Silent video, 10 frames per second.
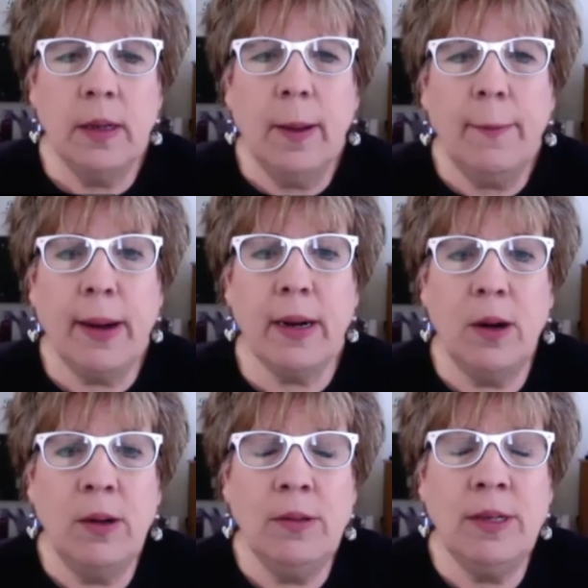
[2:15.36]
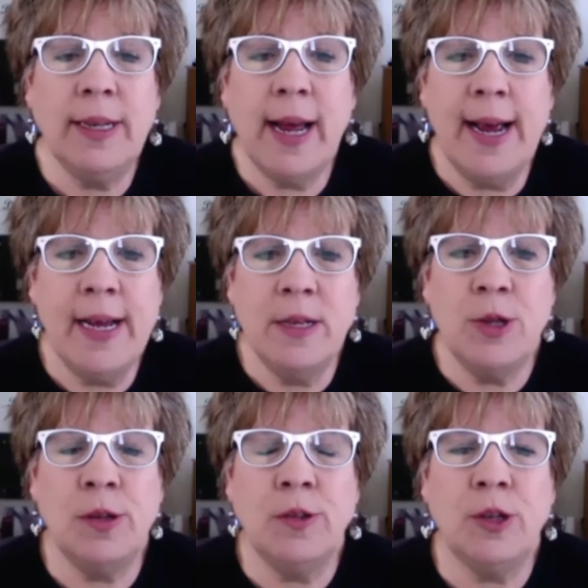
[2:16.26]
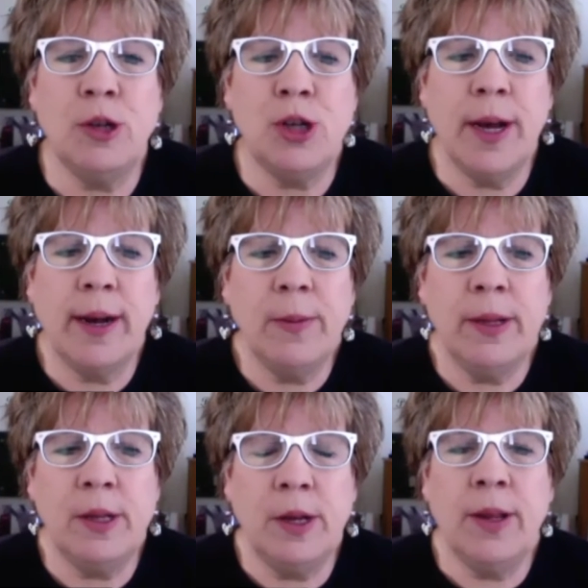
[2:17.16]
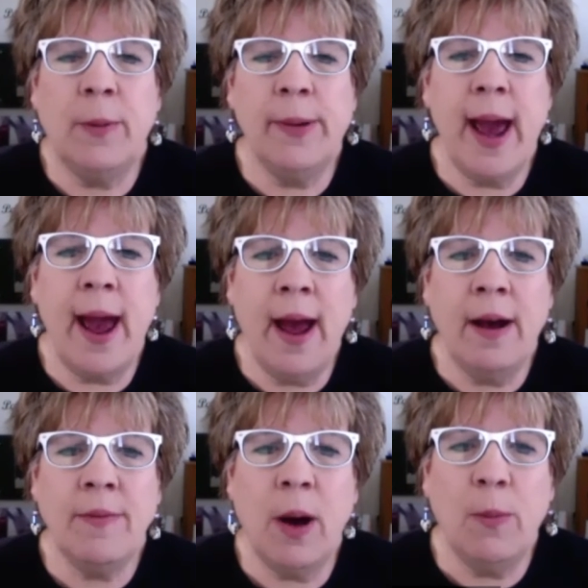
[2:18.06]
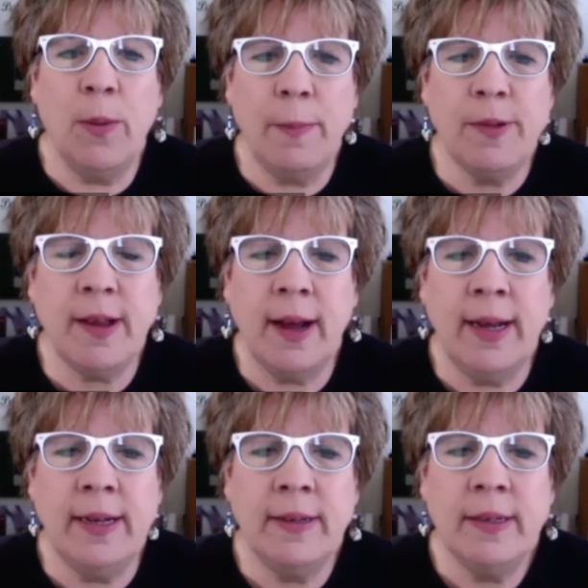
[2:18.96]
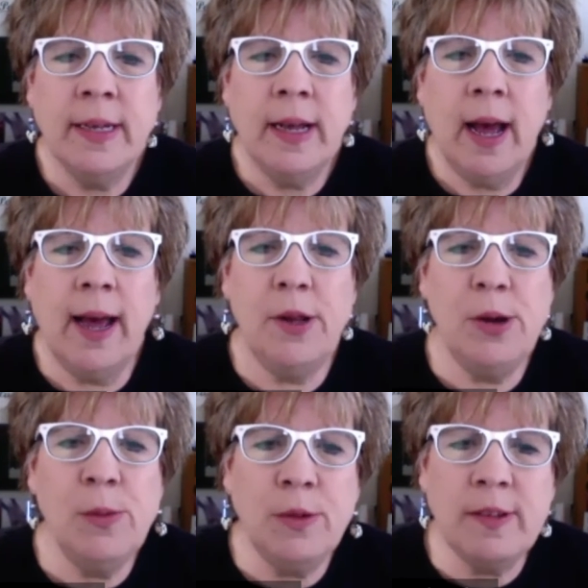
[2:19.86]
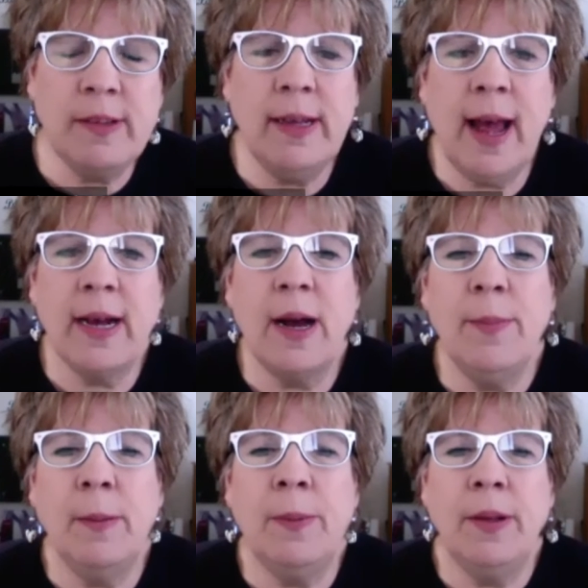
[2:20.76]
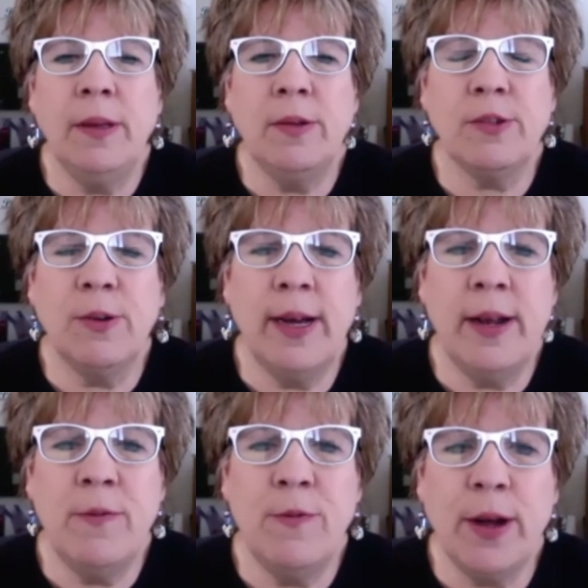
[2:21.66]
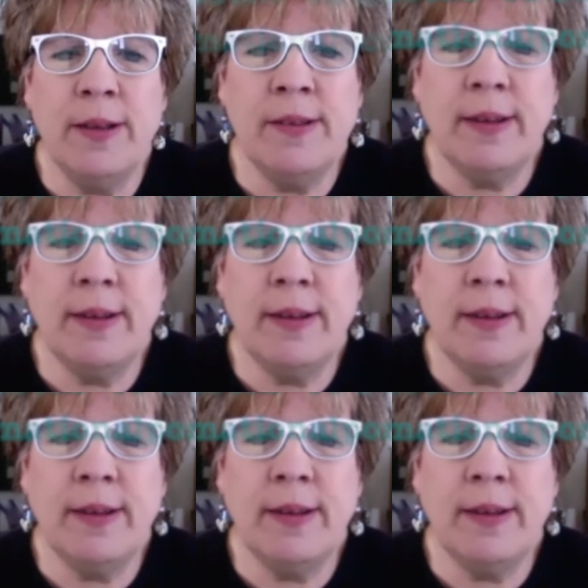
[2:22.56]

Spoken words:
My goal today is just to share with you that we have a website, and you will see that come up on the screen, Friends